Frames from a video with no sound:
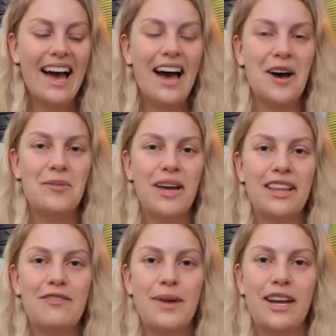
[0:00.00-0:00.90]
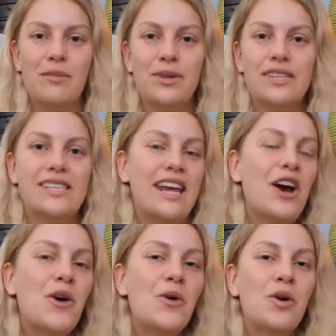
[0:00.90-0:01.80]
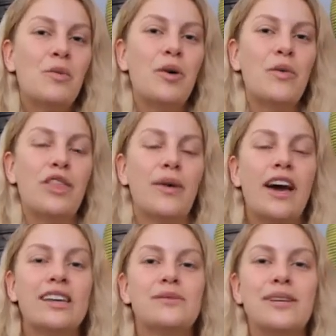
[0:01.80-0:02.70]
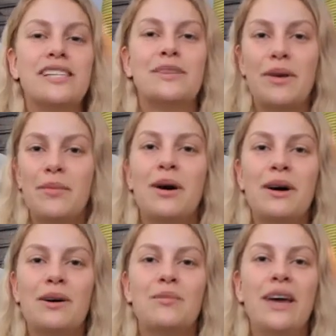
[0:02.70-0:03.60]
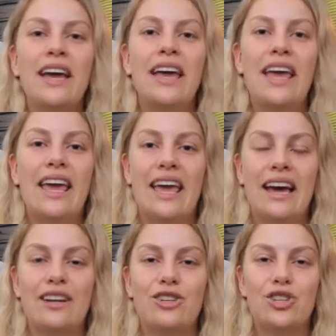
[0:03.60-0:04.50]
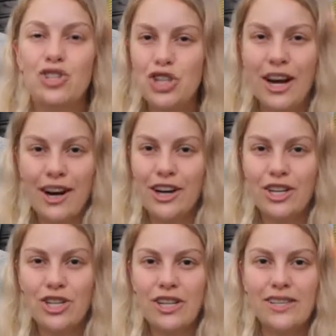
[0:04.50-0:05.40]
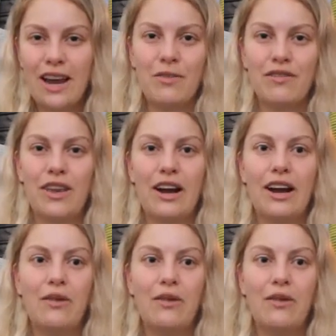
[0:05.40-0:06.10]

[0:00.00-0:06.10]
um, I love being able to stay home with my husband and my mom and just cherish this time of year.